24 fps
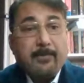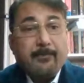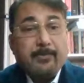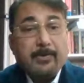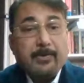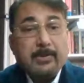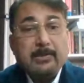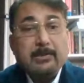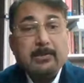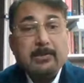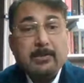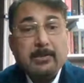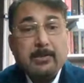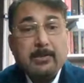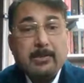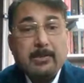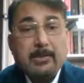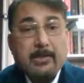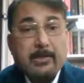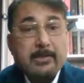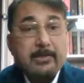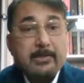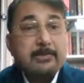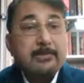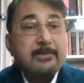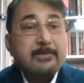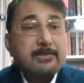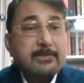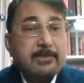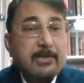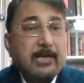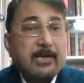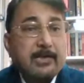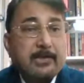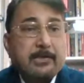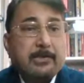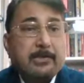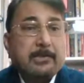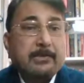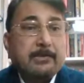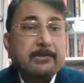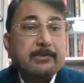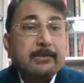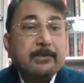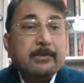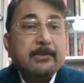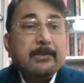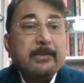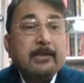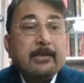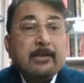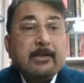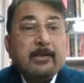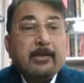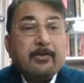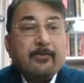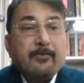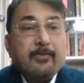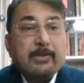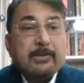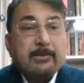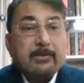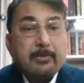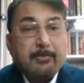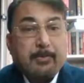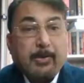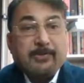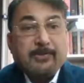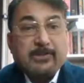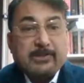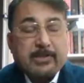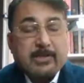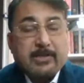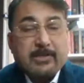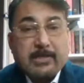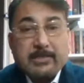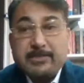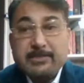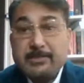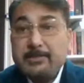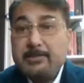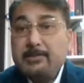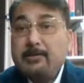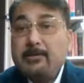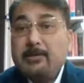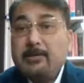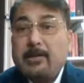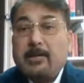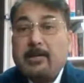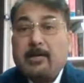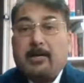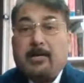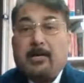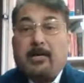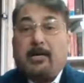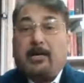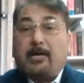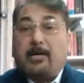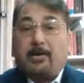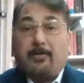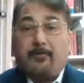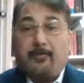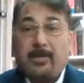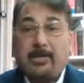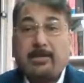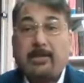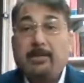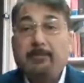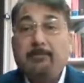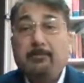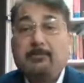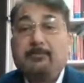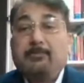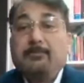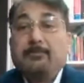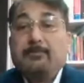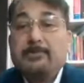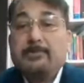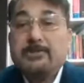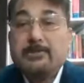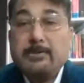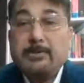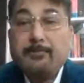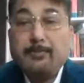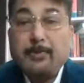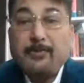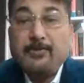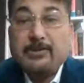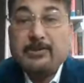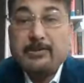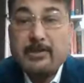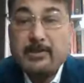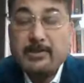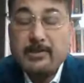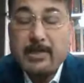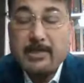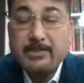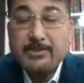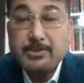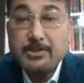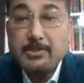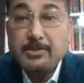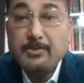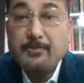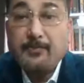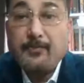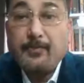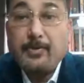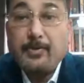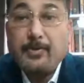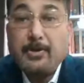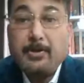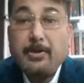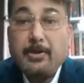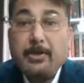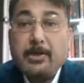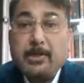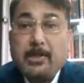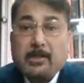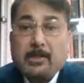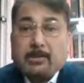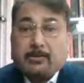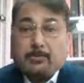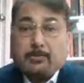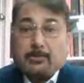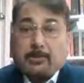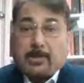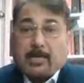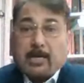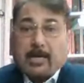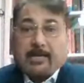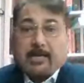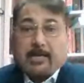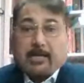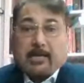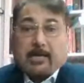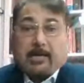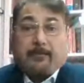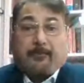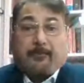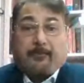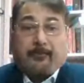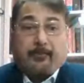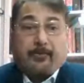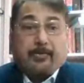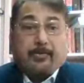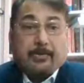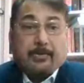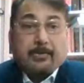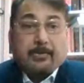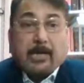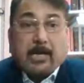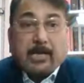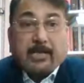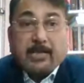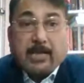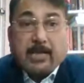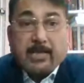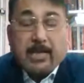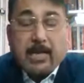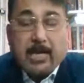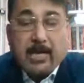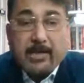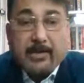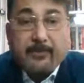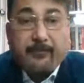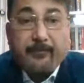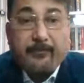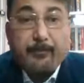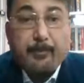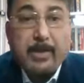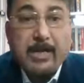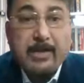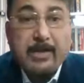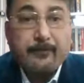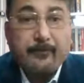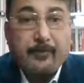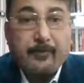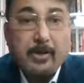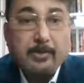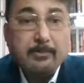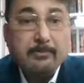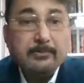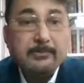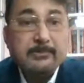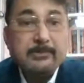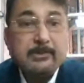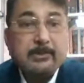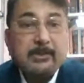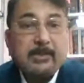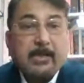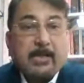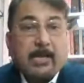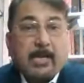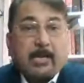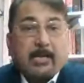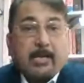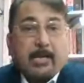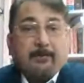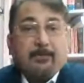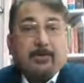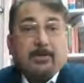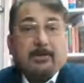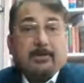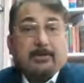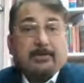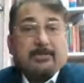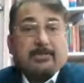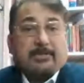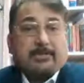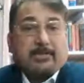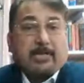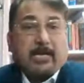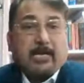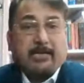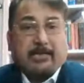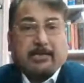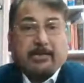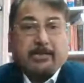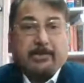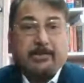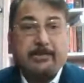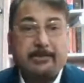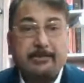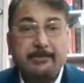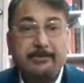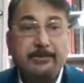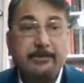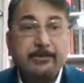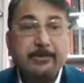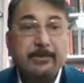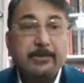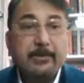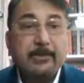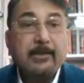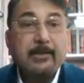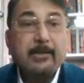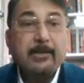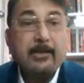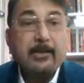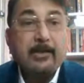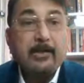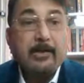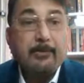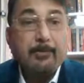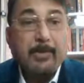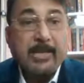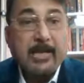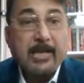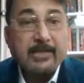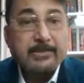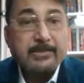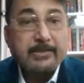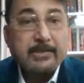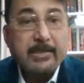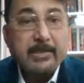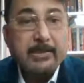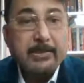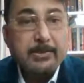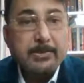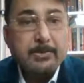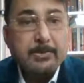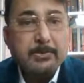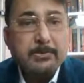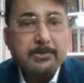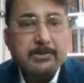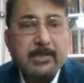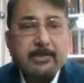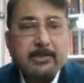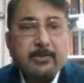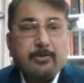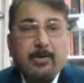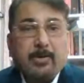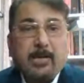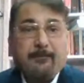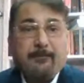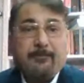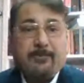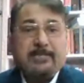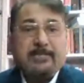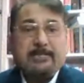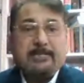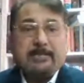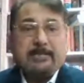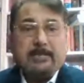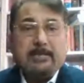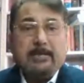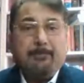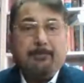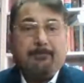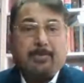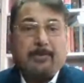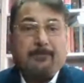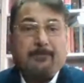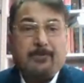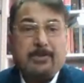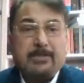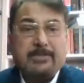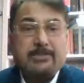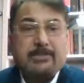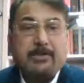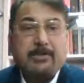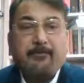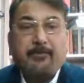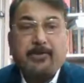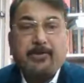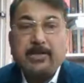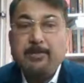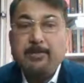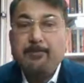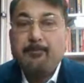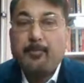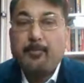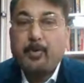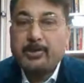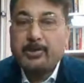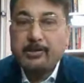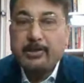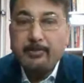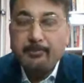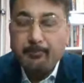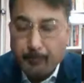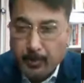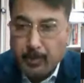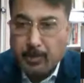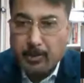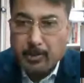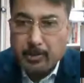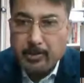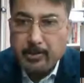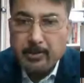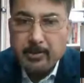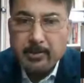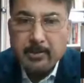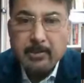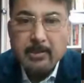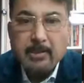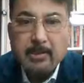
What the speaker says: I will start with Pavitran Rajan. Welcome, Mr. Pavitran Rajan, for the IIRF platform. And I will start by asking you that you have recently published a very important book